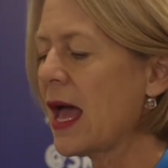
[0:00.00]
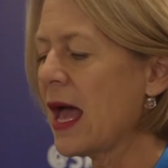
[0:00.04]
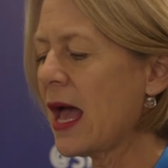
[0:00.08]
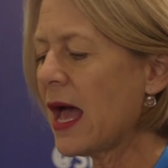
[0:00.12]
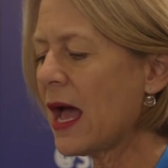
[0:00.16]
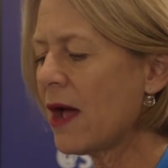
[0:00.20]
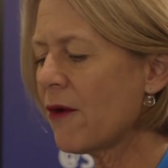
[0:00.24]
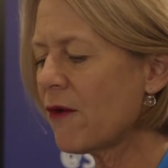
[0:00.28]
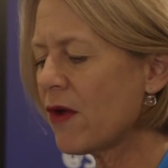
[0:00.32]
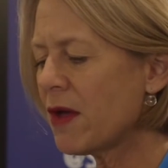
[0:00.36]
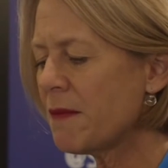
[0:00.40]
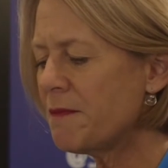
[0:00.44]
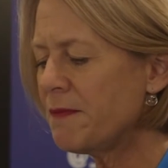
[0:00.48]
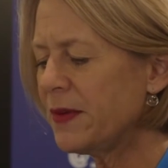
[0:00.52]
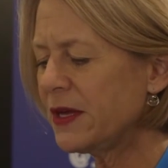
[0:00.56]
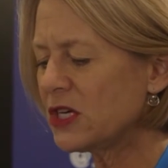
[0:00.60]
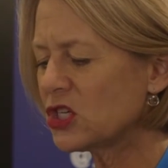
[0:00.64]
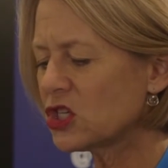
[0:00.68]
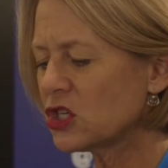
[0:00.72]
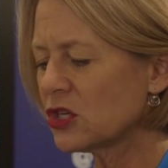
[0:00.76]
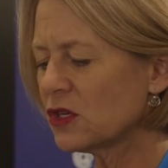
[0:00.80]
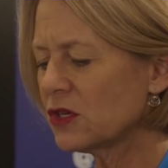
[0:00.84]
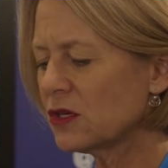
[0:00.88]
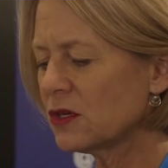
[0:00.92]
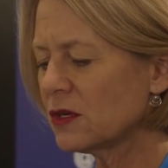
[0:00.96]
Our
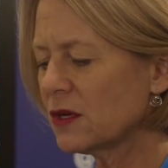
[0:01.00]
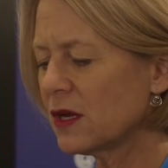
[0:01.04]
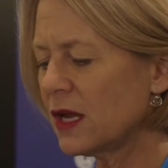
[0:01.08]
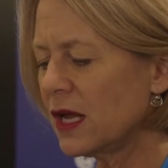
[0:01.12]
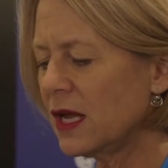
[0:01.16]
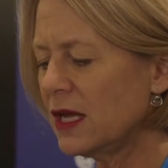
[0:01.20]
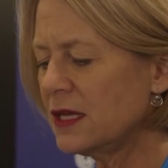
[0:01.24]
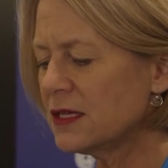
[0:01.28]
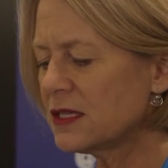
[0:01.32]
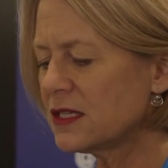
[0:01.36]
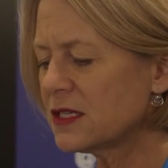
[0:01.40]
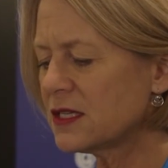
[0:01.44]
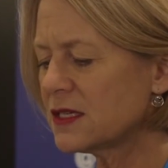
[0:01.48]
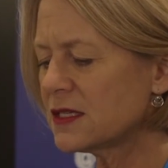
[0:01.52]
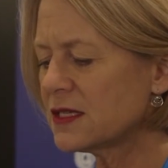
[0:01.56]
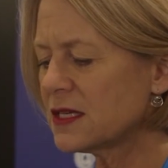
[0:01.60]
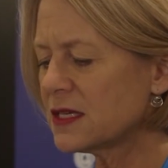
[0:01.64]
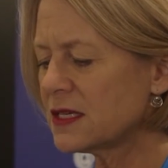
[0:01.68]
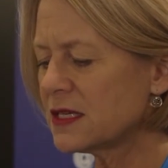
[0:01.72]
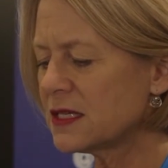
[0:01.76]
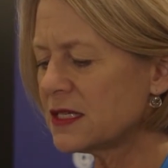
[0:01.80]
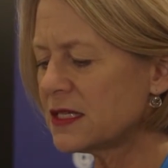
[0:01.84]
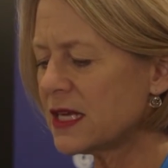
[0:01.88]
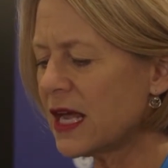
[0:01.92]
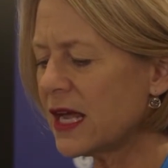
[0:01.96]
ambition is to
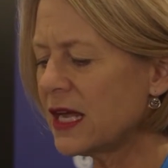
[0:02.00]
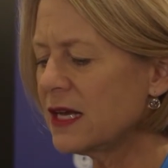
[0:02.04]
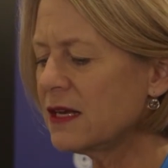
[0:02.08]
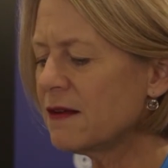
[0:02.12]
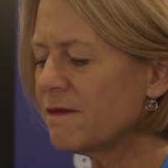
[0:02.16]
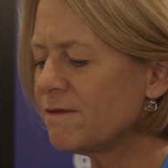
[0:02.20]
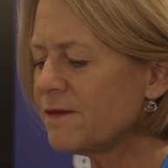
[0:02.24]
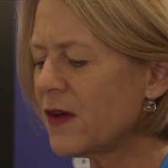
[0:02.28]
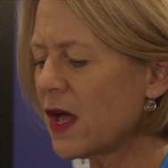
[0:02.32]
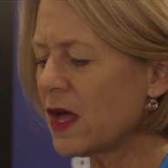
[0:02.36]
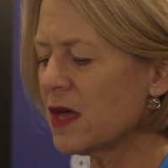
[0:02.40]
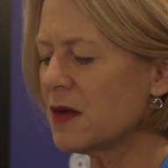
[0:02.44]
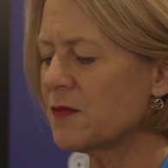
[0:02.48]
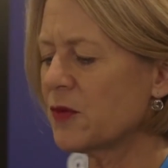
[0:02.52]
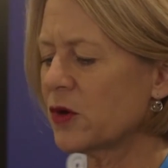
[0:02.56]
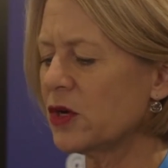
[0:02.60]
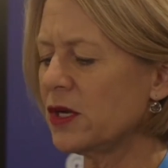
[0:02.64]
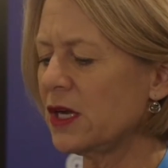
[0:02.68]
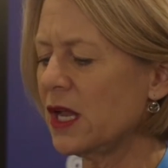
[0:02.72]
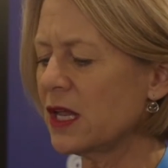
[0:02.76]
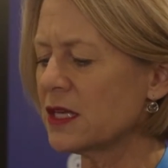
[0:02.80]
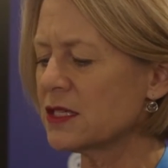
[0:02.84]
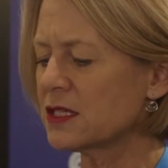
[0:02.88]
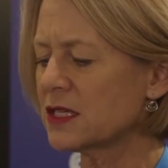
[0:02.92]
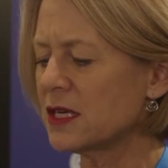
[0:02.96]
sustain a
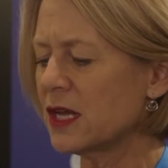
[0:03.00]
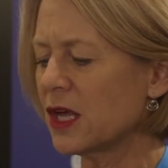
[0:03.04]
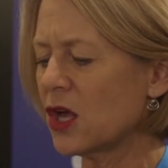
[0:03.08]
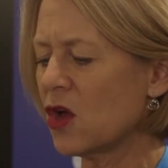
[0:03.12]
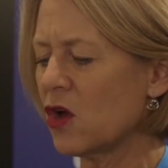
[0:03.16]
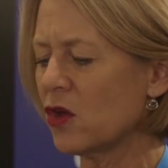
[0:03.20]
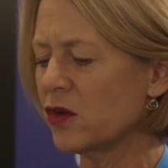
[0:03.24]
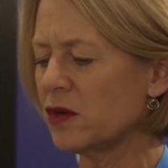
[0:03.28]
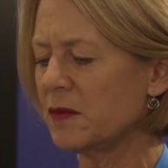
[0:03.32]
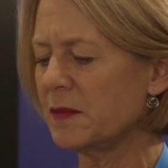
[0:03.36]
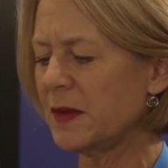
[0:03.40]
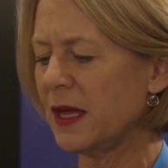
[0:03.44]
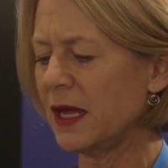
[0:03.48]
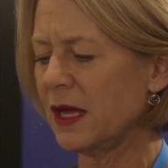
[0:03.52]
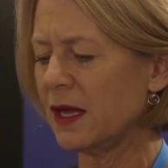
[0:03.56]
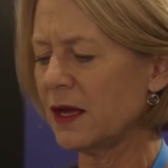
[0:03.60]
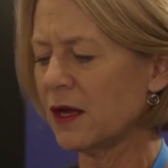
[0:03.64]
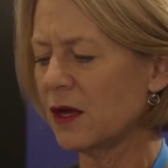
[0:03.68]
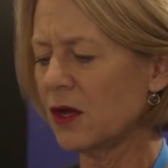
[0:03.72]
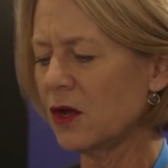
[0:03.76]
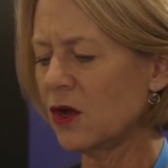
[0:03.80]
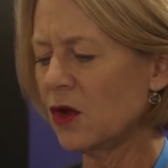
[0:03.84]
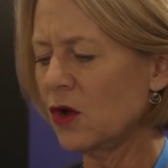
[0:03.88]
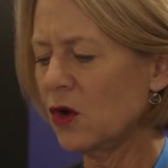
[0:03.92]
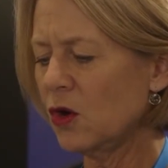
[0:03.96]
vibrant London economy,
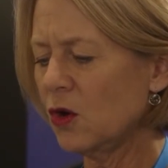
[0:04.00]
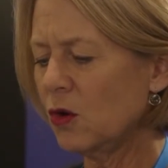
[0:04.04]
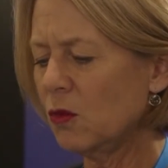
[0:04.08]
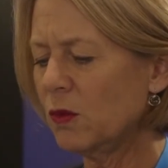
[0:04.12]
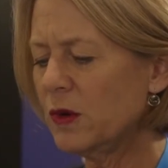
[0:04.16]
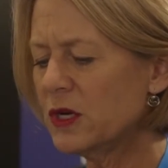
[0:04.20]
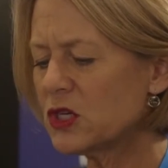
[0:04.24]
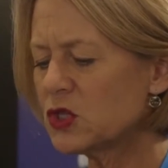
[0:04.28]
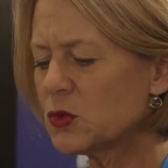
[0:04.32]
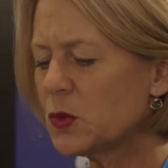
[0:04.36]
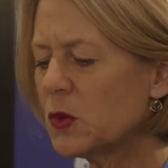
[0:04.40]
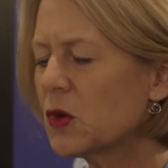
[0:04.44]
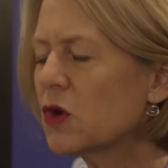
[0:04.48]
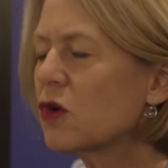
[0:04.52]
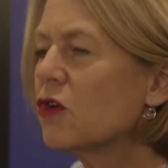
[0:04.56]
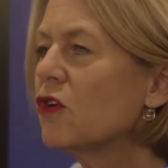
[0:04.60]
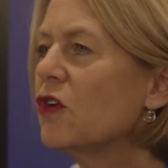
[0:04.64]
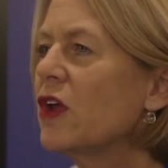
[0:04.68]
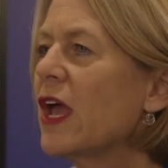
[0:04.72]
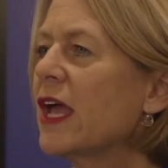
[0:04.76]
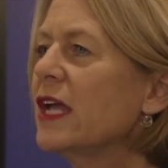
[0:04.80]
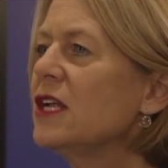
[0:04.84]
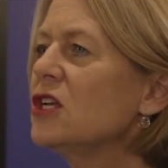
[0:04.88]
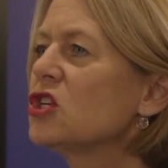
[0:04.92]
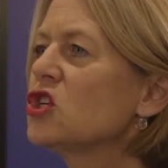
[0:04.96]
which will
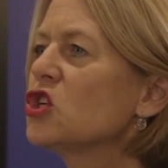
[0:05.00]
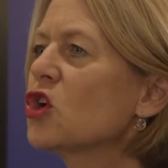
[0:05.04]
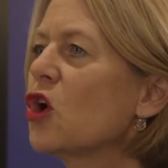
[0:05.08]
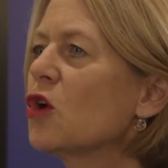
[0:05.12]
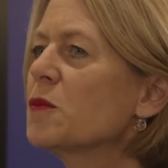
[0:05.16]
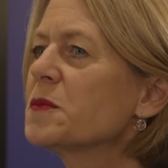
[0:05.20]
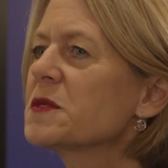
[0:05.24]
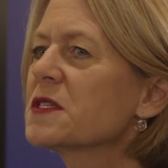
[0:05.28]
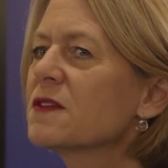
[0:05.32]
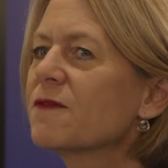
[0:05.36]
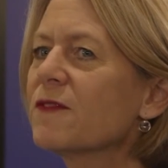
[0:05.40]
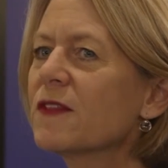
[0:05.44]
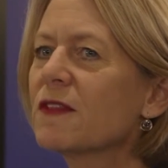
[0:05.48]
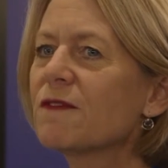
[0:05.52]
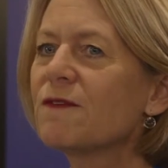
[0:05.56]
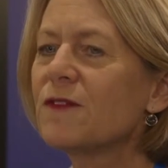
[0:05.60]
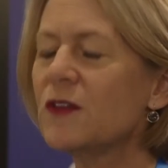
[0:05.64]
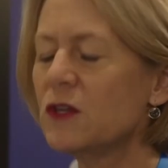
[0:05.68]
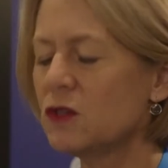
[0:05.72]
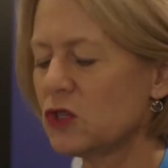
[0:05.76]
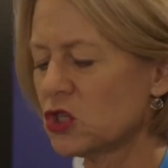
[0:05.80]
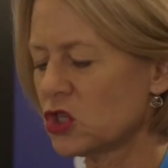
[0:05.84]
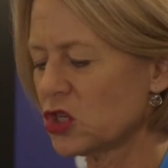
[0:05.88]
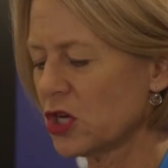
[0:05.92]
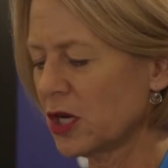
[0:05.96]
create jobs for the
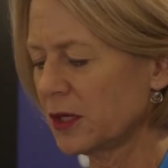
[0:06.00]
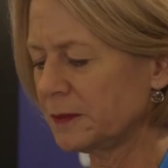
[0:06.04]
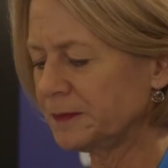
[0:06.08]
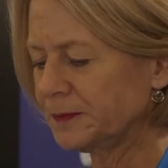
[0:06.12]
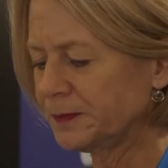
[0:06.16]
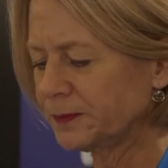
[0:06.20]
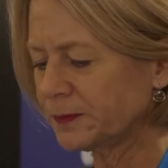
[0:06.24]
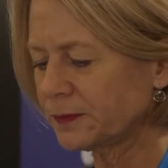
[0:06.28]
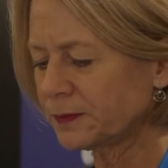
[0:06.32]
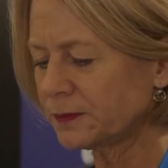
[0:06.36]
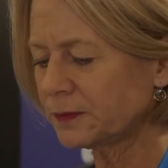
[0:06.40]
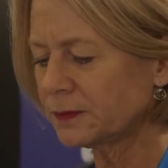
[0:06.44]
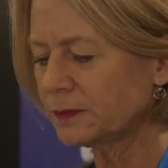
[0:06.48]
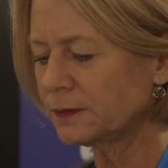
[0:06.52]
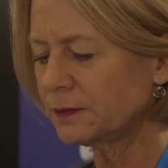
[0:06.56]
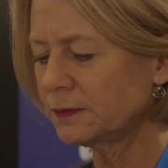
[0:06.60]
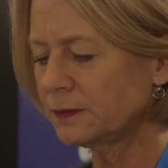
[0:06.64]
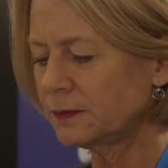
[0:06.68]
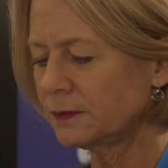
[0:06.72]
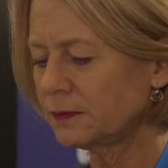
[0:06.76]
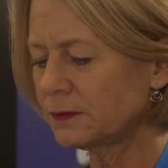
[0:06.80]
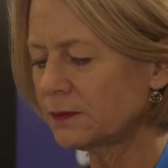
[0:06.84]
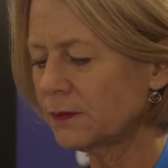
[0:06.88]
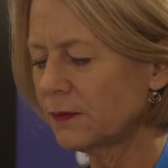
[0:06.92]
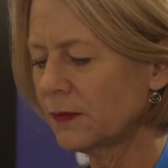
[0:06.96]
future
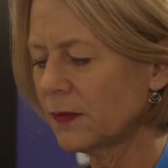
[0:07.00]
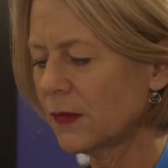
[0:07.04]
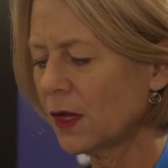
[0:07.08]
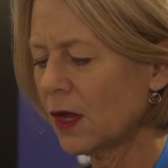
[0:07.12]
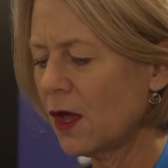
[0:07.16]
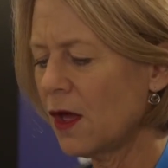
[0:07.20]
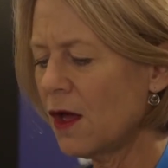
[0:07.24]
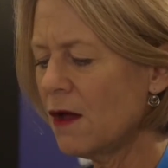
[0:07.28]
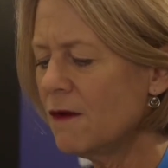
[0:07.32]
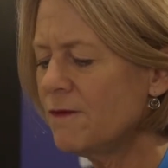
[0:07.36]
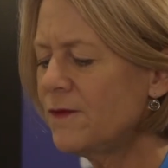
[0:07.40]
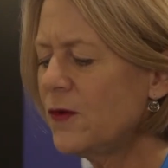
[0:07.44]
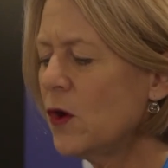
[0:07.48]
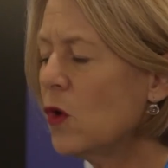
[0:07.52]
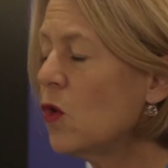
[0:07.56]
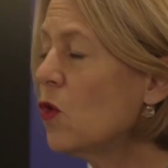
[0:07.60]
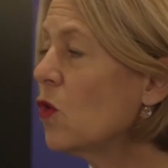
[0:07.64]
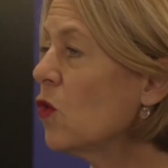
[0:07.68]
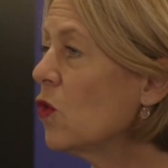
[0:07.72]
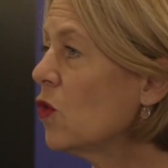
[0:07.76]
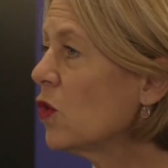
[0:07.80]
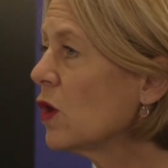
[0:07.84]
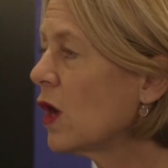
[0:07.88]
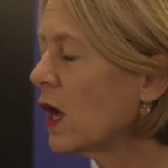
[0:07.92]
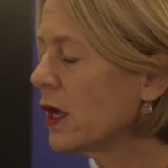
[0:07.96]
for
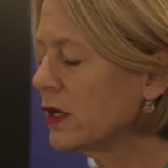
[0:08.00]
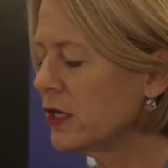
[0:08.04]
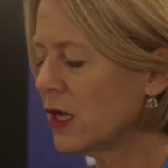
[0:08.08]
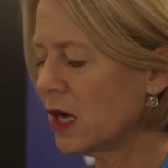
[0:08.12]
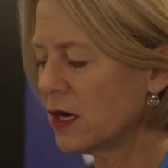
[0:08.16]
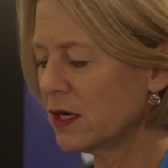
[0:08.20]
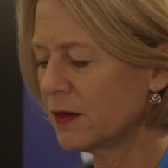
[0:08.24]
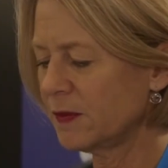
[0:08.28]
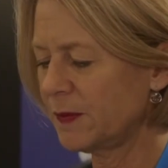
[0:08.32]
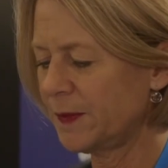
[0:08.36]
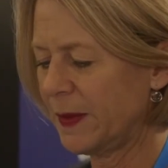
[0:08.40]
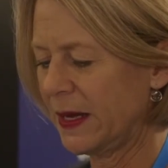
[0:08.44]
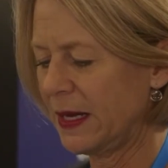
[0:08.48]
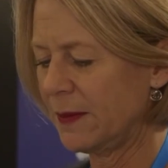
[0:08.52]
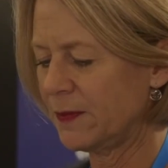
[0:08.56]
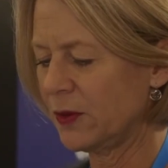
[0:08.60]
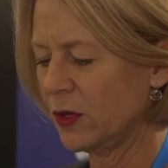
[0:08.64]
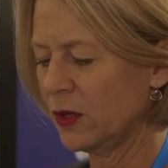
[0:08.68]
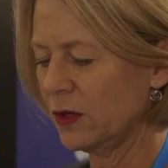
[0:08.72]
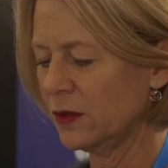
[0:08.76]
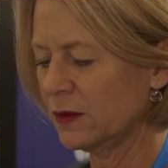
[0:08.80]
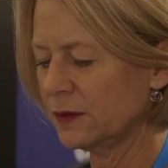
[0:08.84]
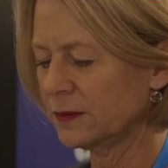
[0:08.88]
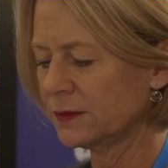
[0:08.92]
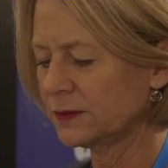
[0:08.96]
all our young
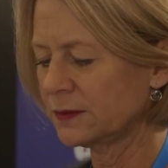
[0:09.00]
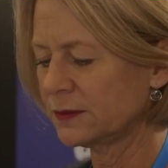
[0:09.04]
people.